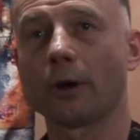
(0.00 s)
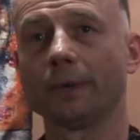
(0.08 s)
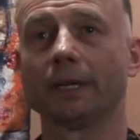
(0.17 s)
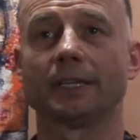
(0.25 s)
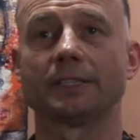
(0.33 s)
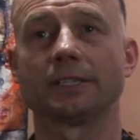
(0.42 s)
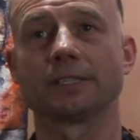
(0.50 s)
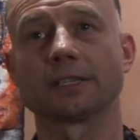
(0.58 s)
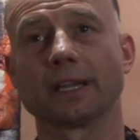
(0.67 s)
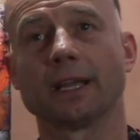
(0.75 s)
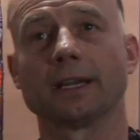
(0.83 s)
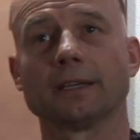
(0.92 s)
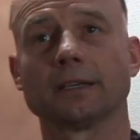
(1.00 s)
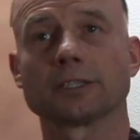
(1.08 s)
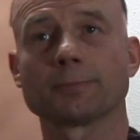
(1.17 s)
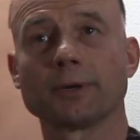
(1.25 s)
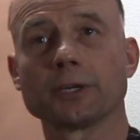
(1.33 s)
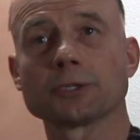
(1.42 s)
all religions and
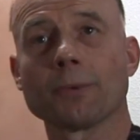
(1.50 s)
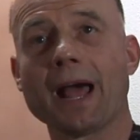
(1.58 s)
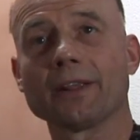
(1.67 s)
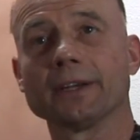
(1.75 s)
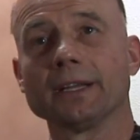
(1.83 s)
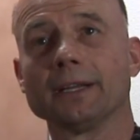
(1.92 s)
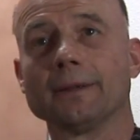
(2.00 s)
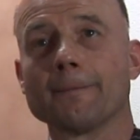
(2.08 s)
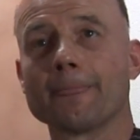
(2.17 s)
spirituality.